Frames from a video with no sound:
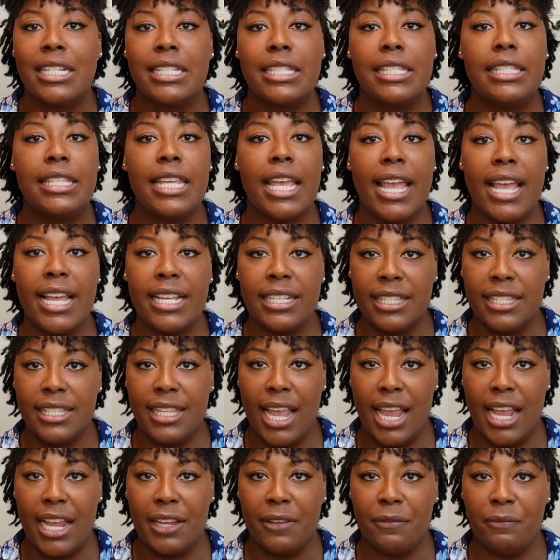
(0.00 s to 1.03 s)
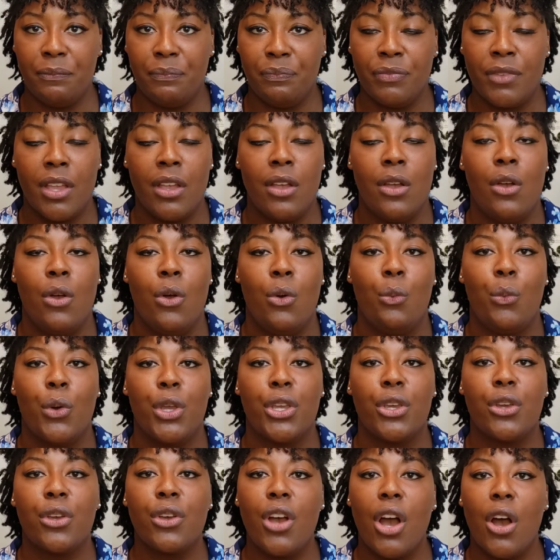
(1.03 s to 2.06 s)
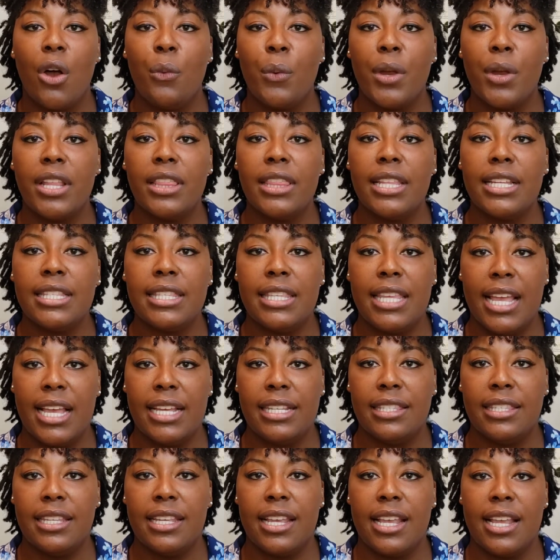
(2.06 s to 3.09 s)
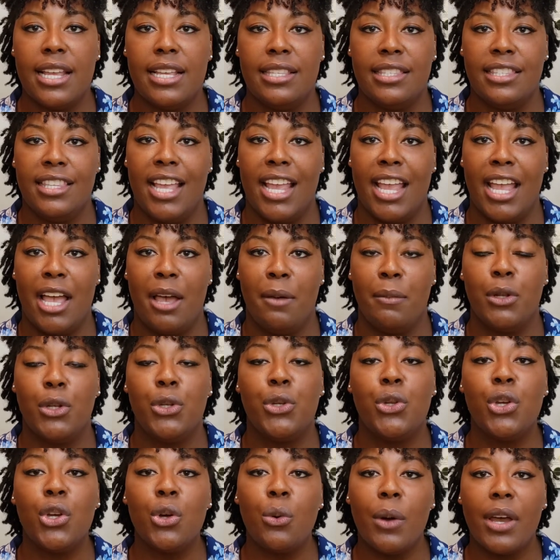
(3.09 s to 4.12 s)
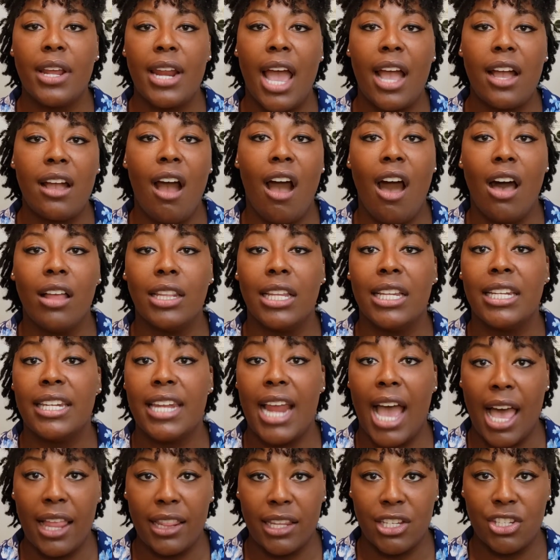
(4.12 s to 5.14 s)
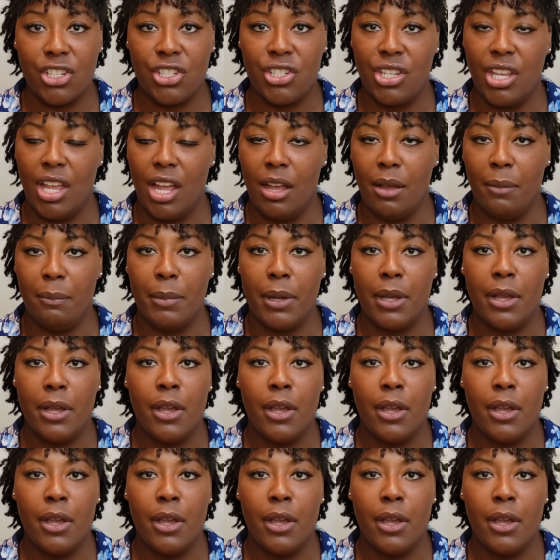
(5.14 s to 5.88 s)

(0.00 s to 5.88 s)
Test date. when you go in the testing exam, do what I call a knowledge dump.